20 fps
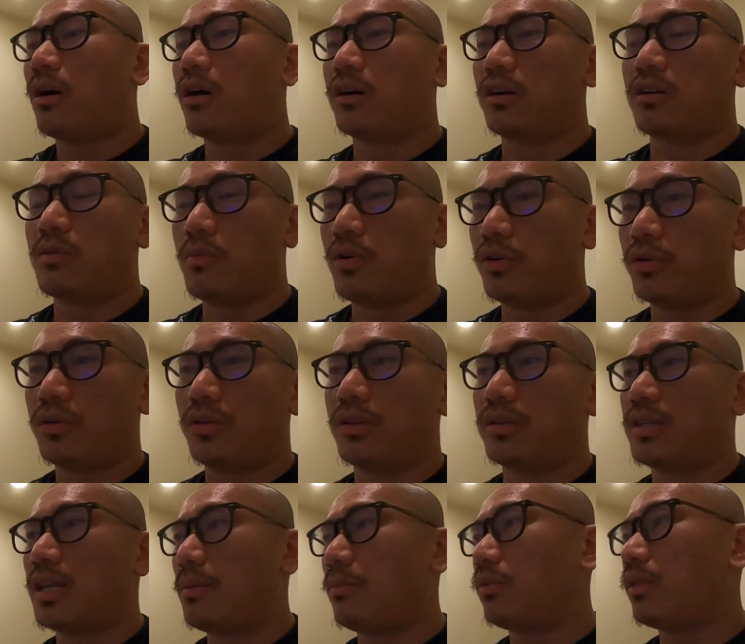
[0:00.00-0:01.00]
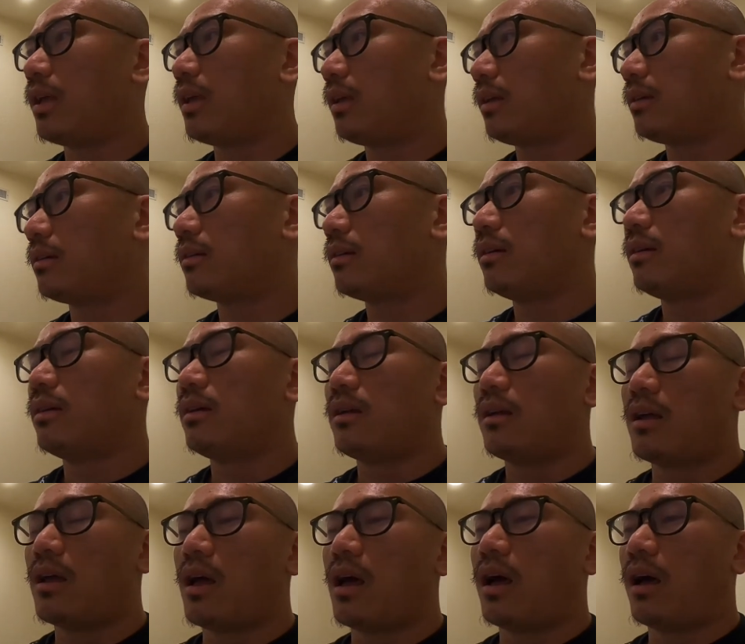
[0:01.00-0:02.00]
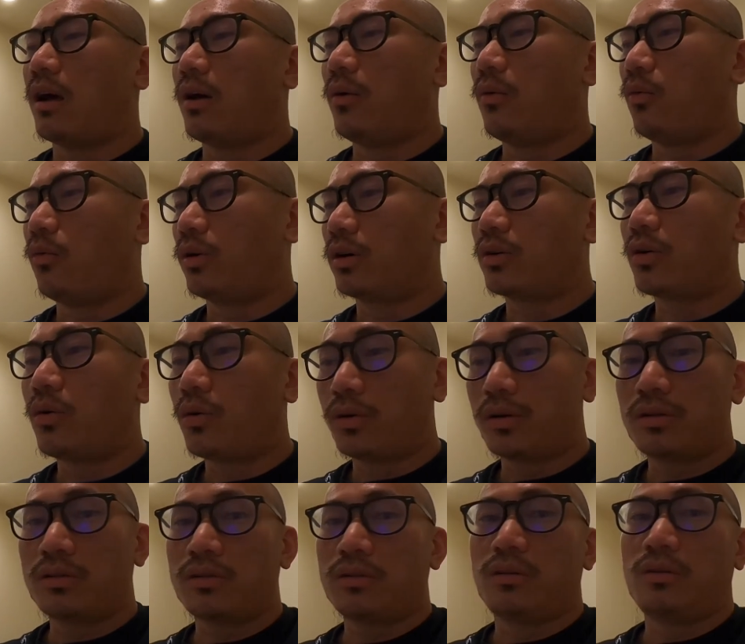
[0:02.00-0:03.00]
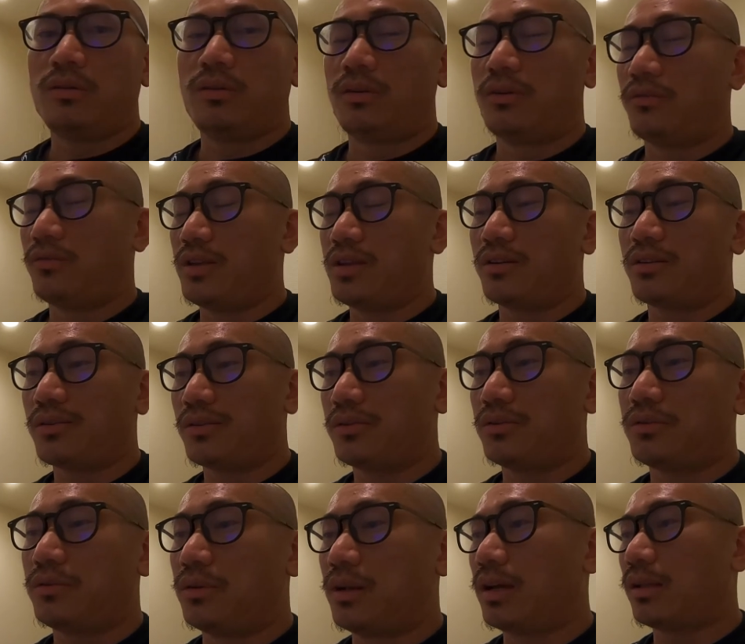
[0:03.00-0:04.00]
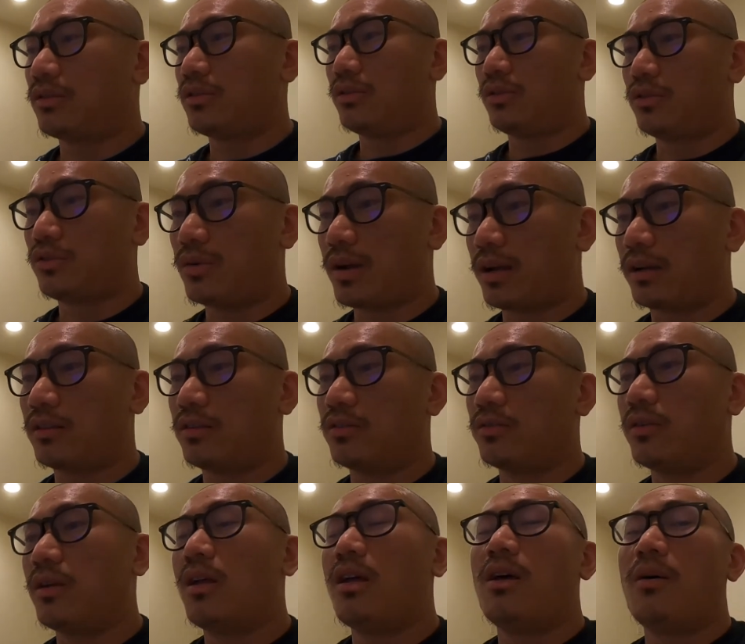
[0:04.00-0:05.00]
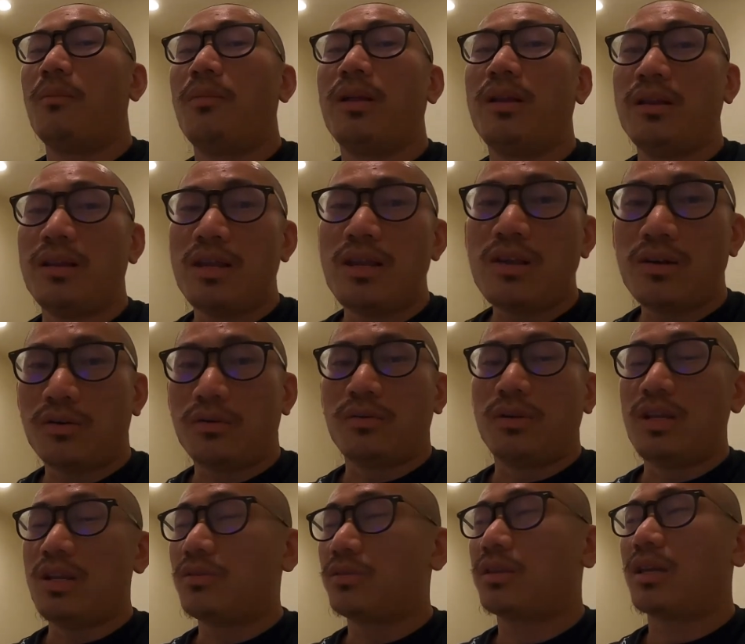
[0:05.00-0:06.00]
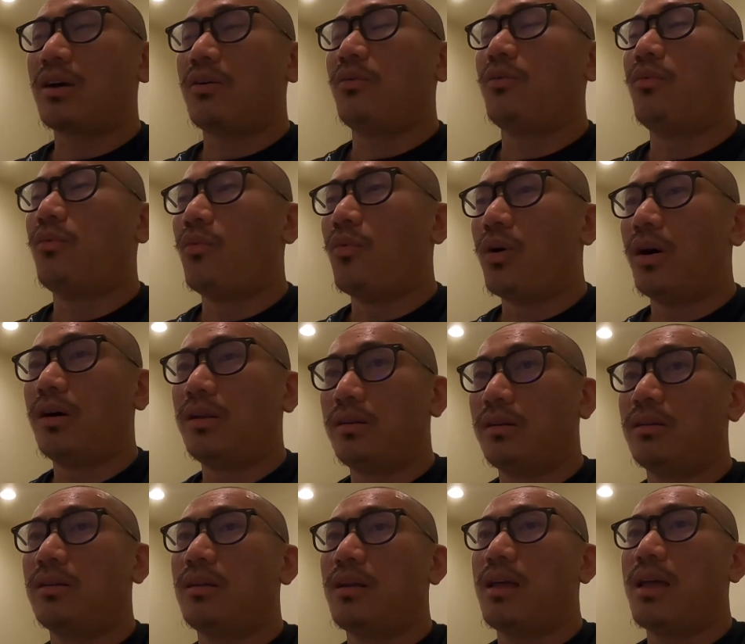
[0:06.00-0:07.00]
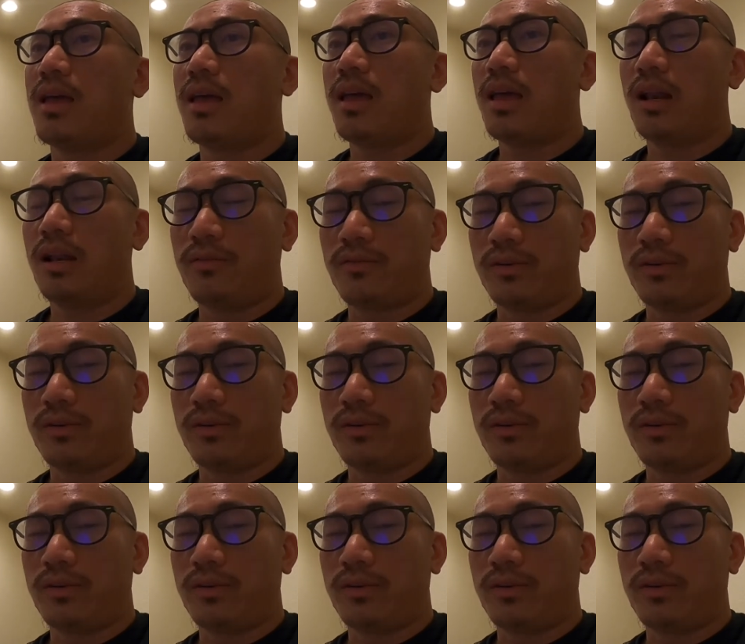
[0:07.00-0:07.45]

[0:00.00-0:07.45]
Arcimoto, the same thing. Workhorse, their vehicle, not too attractive. But NIO's got one hell